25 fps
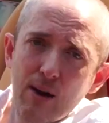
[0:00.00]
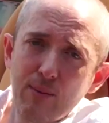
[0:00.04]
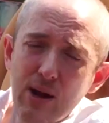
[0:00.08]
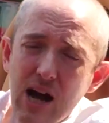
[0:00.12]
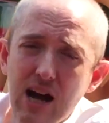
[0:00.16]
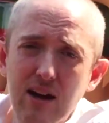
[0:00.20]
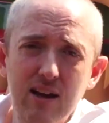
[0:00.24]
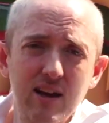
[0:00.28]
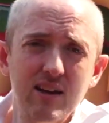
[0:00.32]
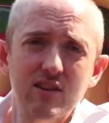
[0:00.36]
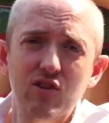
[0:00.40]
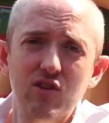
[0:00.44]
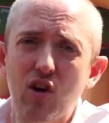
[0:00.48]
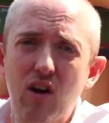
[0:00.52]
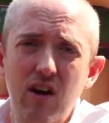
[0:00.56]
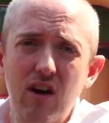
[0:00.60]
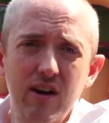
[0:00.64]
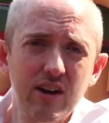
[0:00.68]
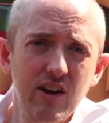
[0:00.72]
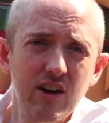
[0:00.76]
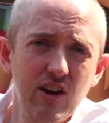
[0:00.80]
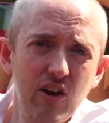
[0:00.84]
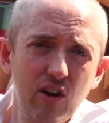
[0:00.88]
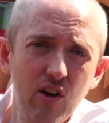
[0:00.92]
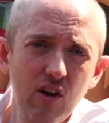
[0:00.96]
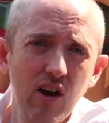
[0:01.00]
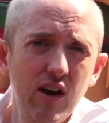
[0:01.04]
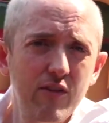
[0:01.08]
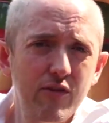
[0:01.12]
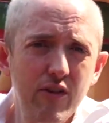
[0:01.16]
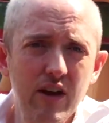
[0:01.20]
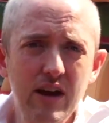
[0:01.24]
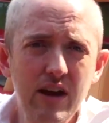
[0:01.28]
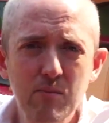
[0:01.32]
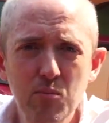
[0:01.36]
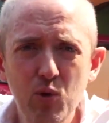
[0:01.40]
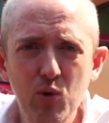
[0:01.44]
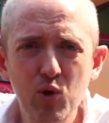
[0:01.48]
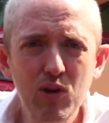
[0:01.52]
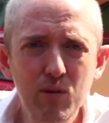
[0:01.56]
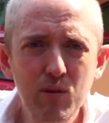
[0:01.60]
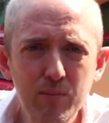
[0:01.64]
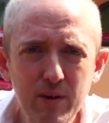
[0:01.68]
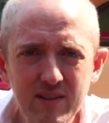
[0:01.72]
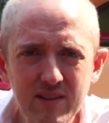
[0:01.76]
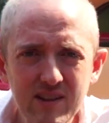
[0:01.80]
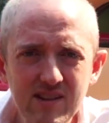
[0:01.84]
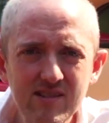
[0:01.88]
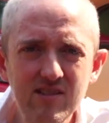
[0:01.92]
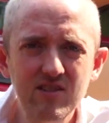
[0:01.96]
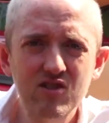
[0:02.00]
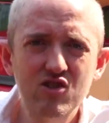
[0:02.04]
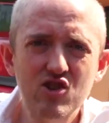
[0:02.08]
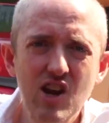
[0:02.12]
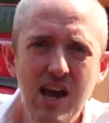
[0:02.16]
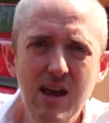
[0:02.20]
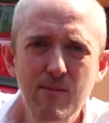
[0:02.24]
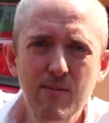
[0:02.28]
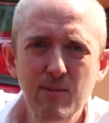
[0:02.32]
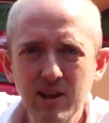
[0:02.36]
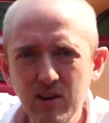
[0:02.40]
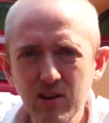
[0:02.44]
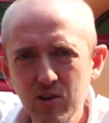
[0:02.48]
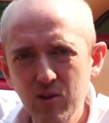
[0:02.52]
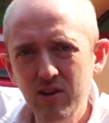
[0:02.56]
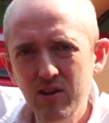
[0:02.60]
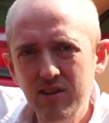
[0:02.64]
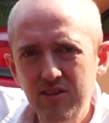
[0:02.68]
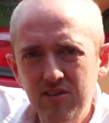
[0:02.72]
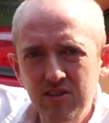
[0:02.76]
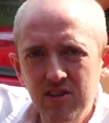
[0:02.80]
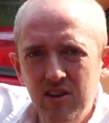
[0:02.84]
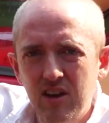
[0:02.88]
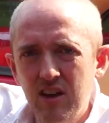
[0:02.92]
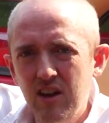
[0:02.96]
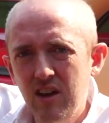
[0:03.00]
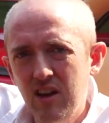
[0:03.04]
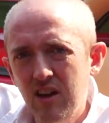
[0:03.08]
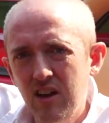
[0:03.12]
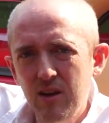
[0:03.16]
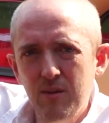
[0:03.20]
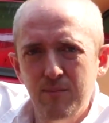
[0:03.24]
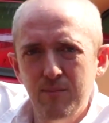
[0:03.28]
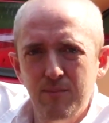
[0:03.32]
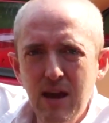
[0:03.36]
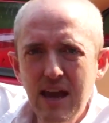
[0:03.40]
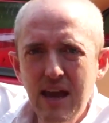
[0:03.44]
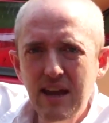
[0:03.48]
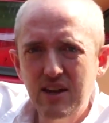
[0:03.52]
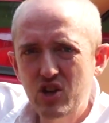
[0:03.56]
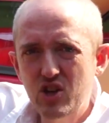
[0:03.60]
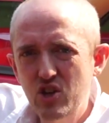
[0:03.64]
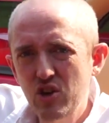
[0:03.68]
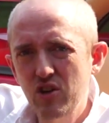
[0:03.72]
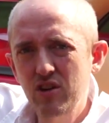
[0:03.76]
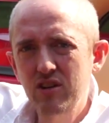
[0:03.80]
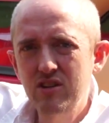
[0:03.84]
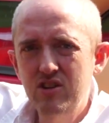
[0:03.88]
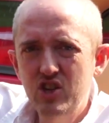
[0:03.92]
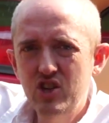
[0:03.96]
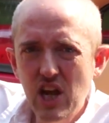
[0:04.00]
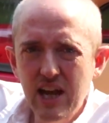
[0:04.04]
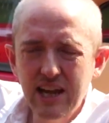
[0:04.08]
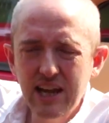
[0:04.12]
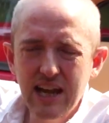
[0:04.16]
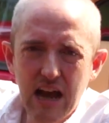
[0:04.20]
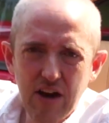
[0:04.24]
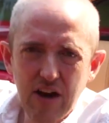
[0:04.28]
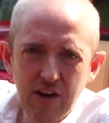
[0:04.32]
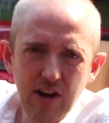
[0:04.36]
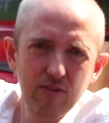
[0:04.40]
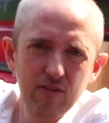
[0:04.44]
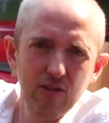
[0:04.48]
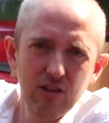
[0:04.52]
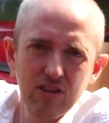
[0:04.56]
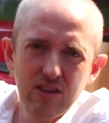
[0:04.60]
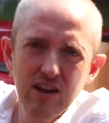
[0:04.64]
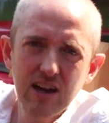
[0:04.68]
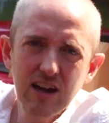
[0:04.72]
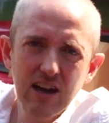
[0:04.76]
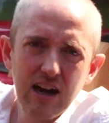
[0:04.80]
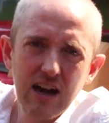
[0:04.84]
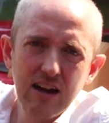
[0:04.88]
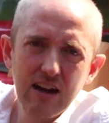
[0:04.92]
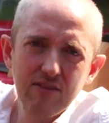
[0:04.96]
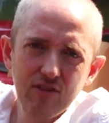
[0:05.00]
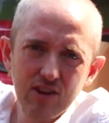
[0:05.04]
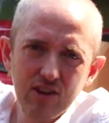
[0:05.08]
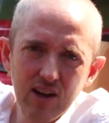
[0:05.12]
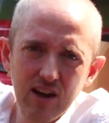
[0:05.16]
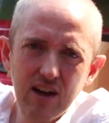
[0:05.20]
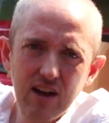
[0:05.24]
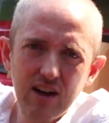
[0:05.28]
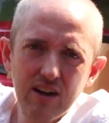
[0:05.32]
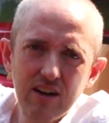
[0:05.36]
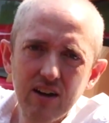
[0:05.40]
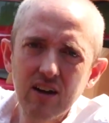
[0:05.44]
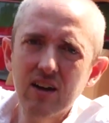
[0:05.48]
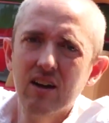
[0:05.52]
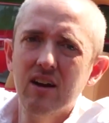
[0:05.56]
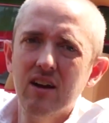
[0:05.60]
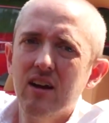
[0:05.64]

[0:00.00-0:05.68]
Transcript: I'm not gonna talk your ear off anymore, but this is Jamie Lewis. Make sure to check out everything that I've done.